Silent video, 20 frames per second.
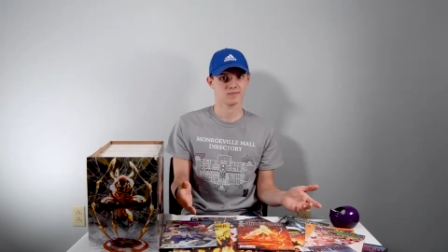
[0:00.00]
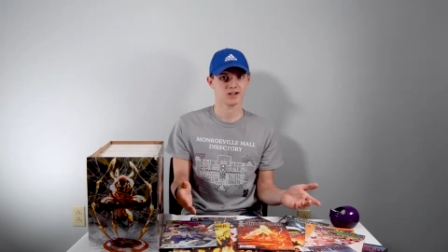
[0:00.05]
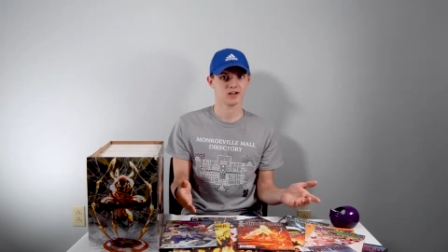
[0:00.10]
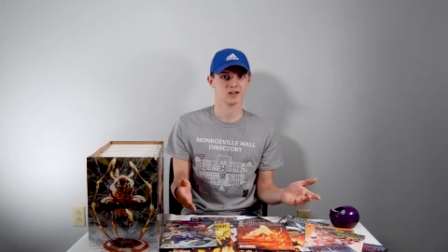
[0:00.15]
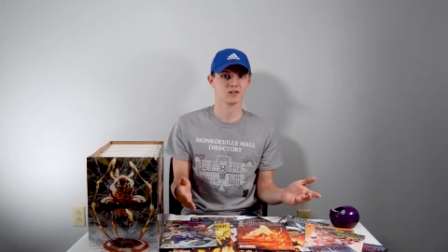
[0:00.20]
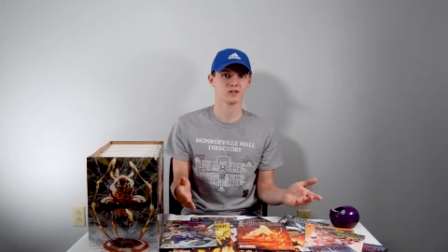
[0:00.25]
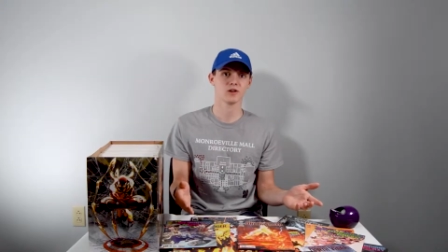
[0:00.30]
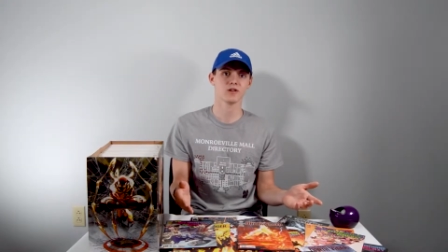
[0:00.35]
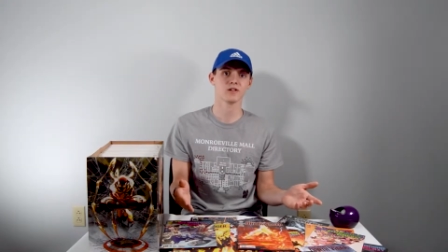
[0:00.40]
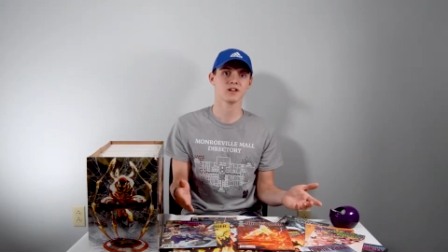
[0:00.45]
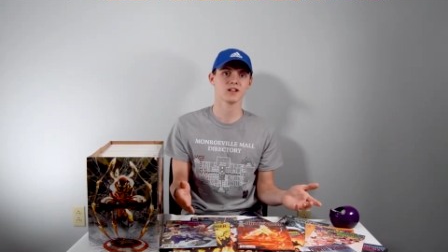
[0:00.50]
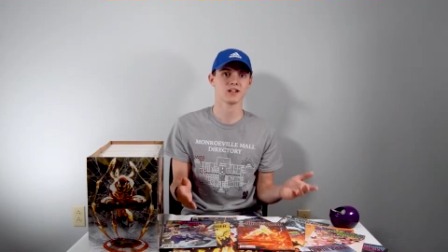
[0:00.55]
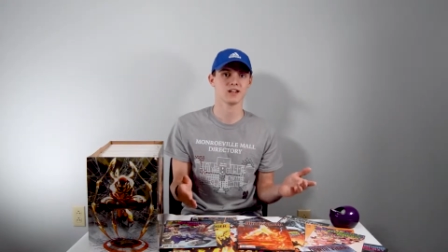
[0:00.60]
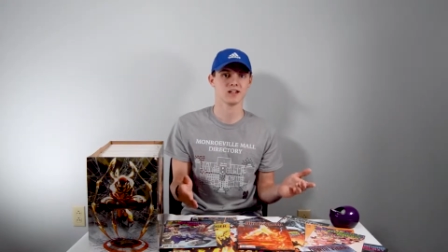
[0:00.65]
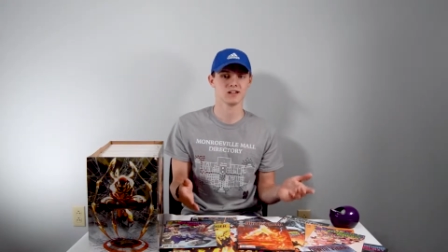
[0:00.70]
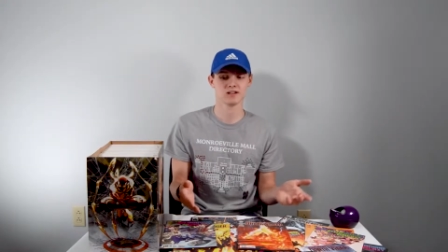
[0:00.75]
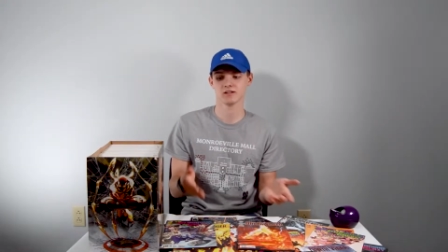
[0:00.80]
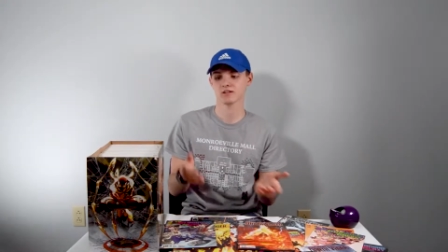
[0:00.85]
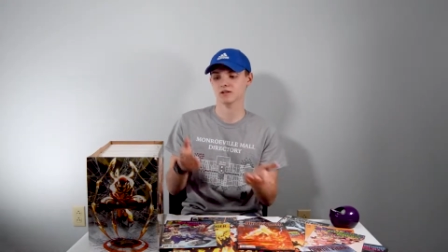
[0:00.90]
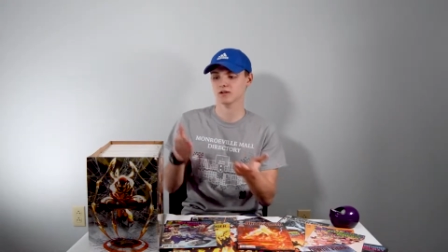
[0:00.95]
and turn it
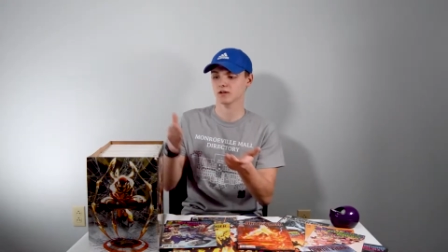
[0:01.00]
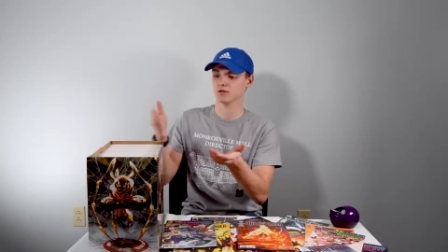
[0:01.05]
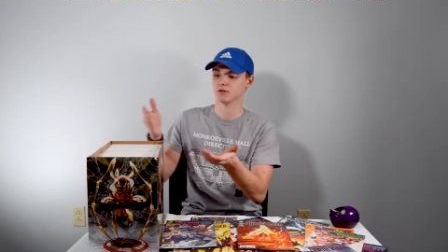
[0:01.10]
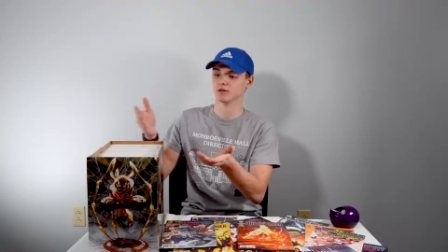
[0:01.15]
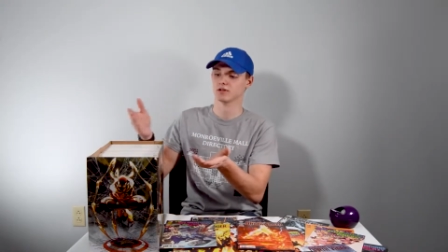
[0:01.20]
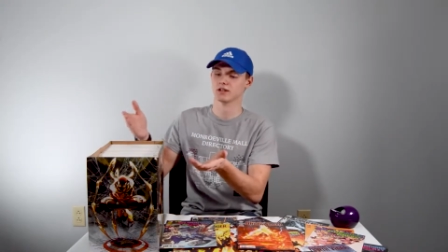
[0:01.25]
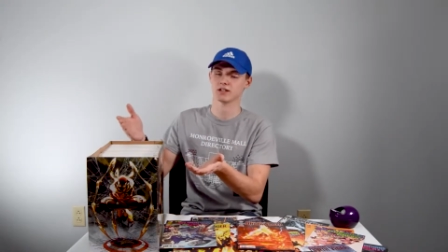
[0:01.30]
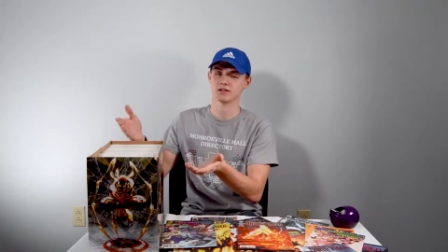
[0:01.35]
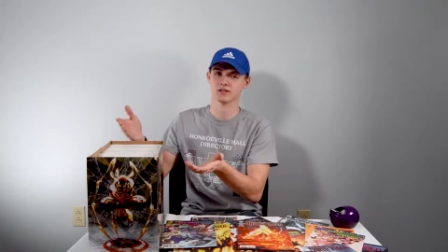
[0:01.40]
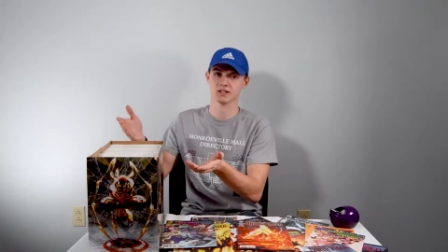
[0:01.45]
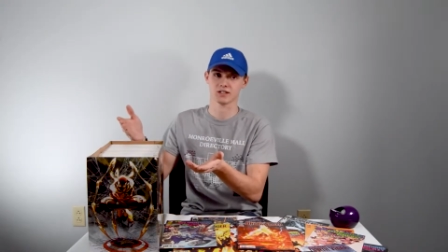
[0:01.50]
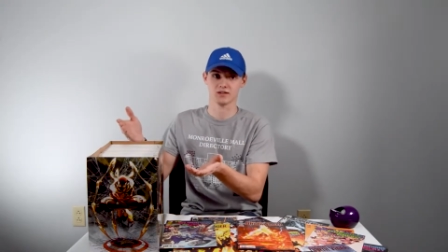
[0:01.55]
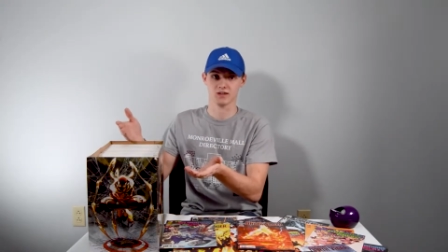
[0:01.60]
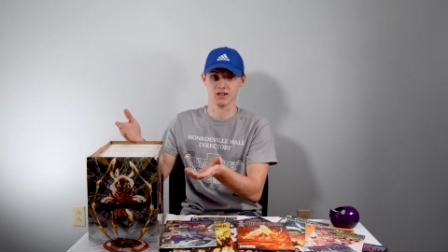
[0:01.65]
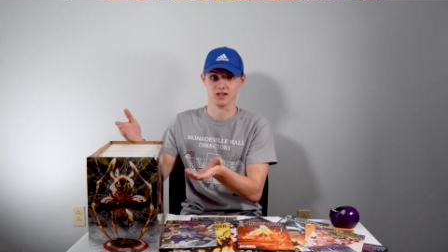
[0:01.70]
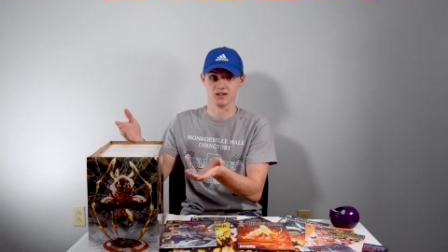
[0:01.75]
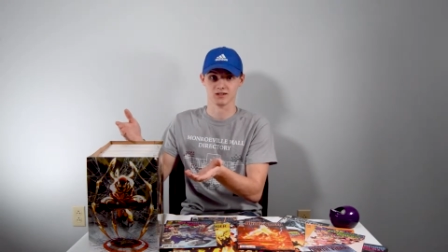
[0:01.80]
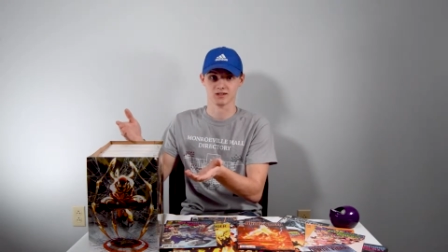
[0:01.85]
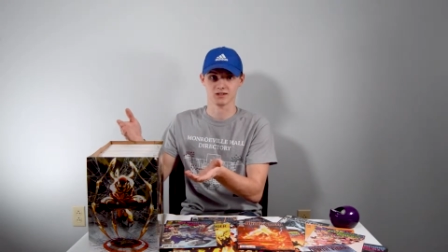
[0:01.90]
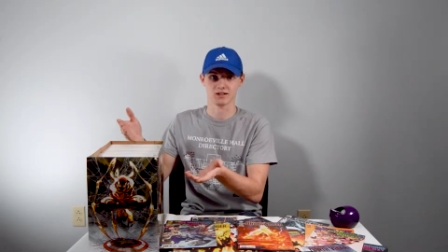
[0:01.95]
into looking like
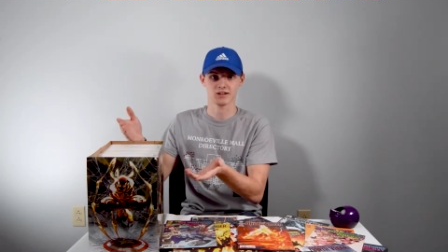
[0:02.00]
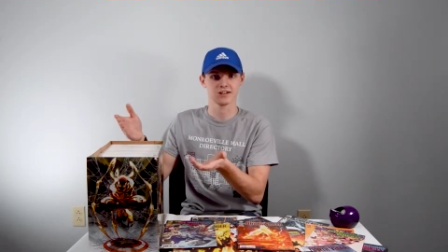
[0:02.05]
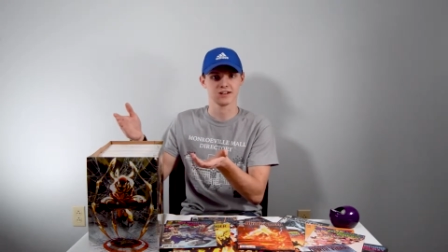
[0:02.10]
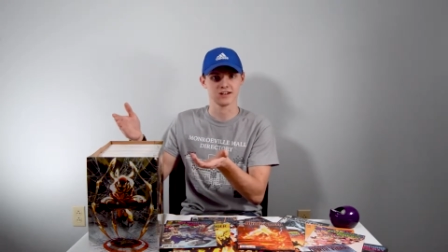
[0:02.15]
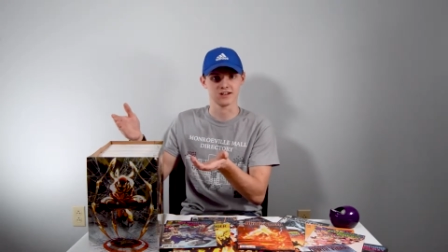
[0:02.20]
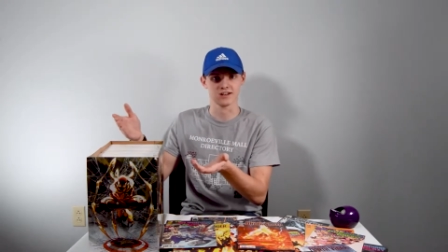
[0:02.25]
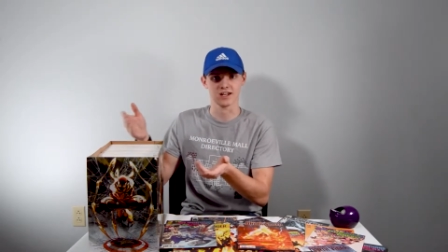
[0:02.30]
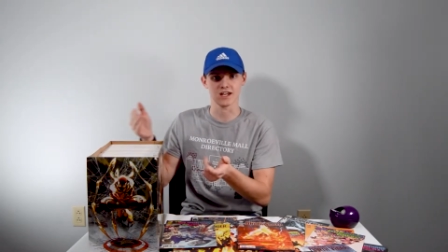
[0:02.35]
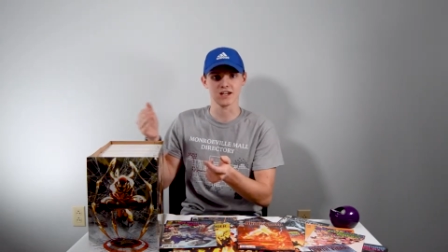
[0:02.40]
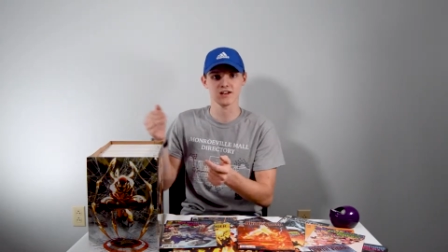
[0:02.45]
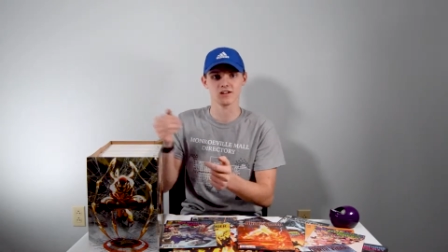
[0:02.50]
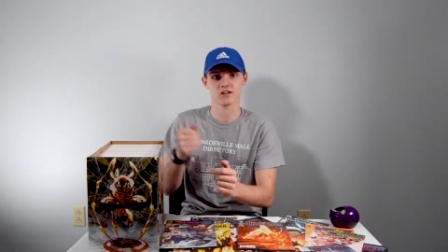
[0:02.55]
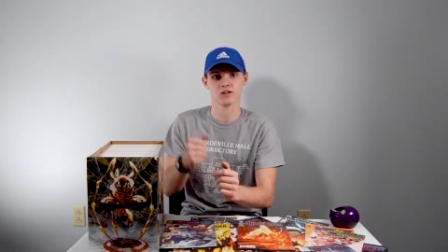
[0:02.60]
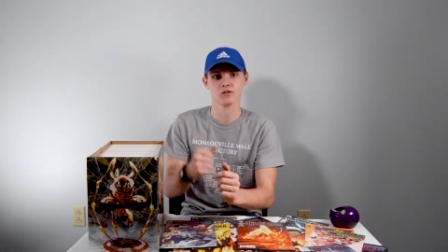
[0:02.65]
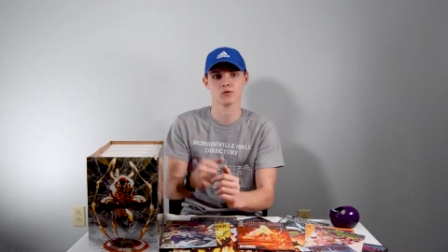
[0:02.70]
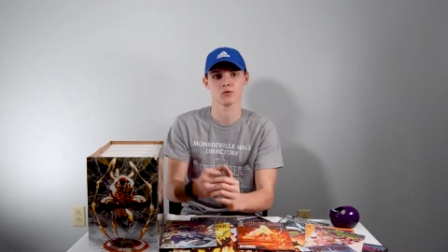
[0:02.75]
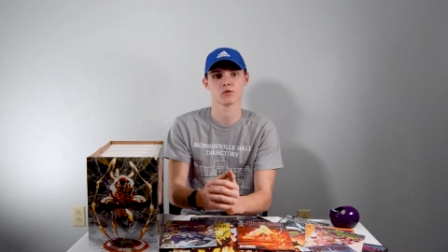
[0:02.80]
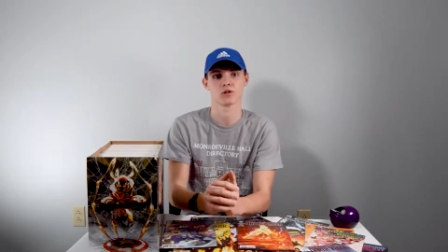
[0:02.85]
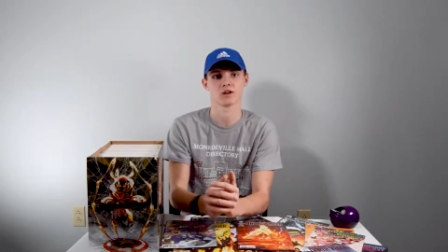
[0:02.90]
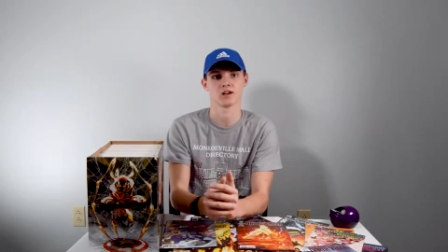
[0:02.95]
this, neat and
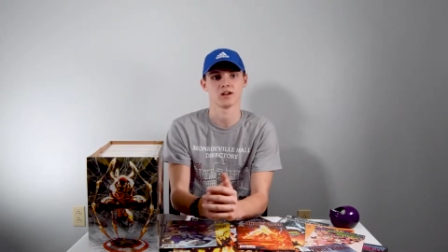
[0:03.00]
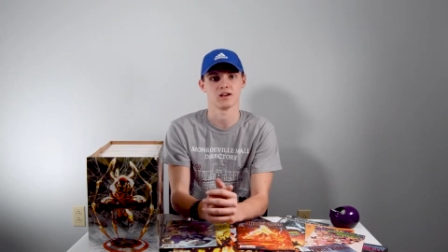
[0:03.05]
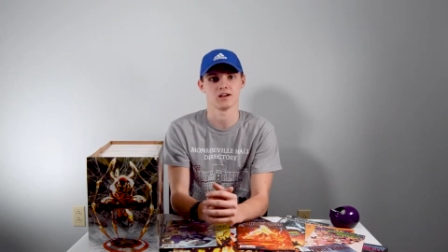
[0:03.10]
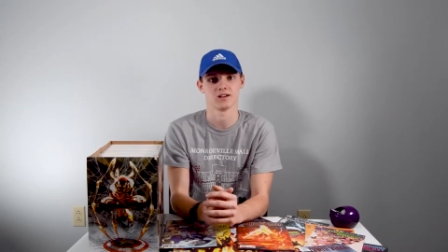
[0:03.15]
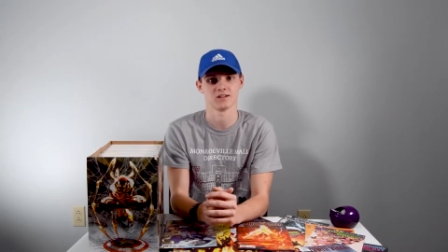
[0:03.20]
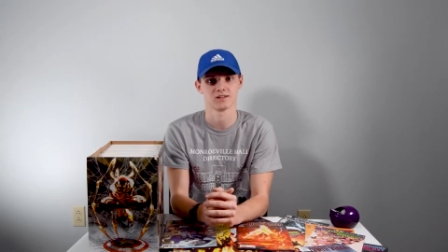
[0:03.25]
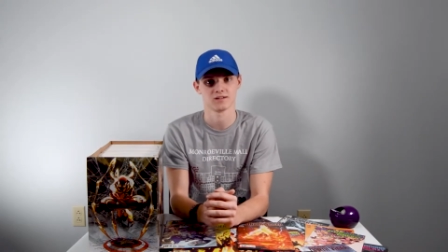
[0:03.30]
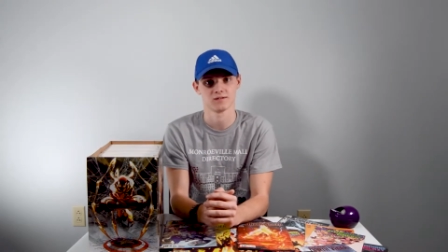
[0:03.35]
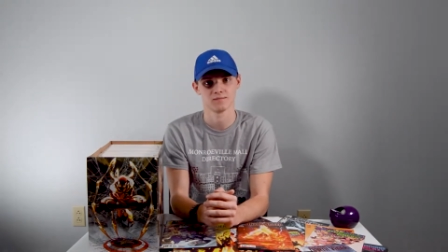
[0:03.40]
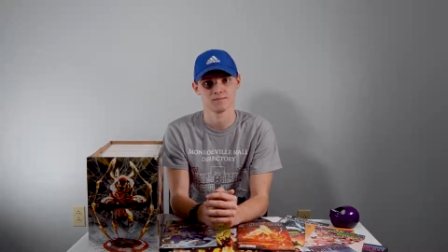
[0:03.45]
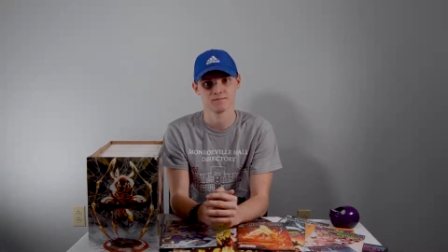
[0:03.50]
organized.